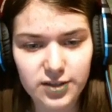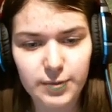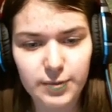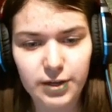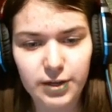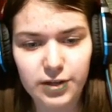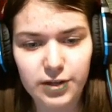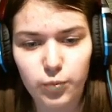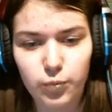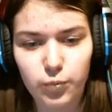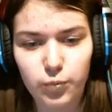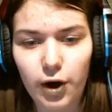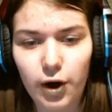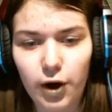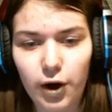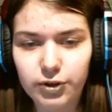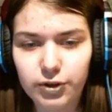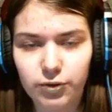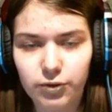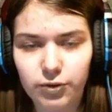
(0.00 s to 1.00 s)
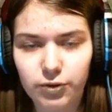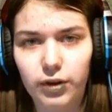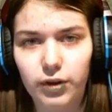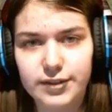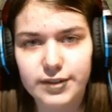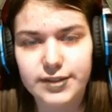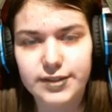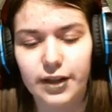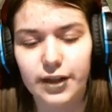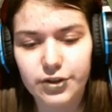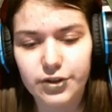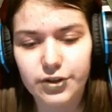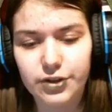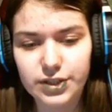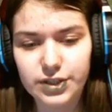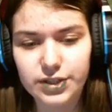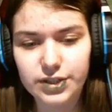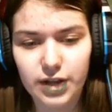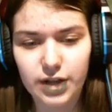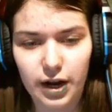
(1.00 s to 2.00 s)
because while you could roll
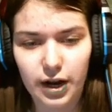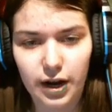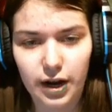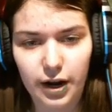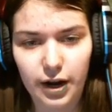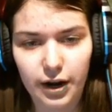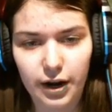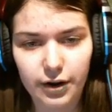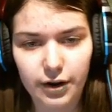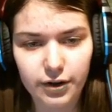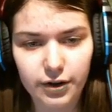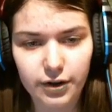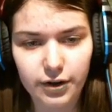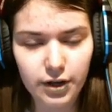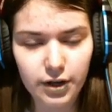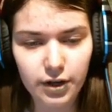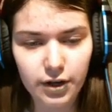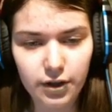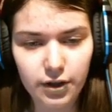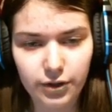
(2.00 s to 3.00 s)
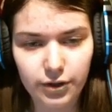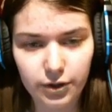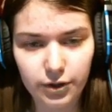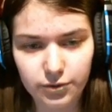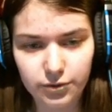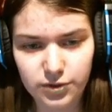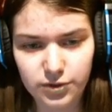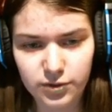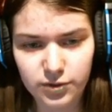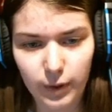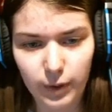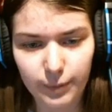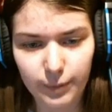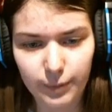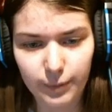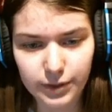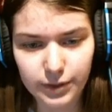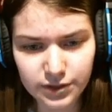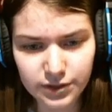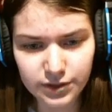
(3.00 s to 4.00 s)
intelligence on those
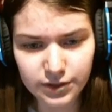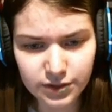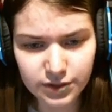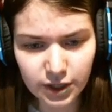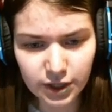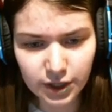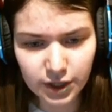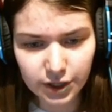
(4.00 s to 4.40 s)
weapons,